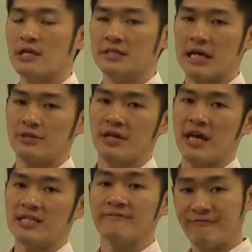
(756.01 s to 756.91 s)
such
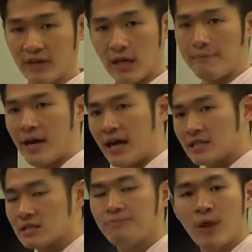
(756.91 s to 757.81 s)
as
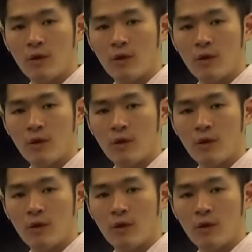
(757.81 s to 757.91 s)
VMS,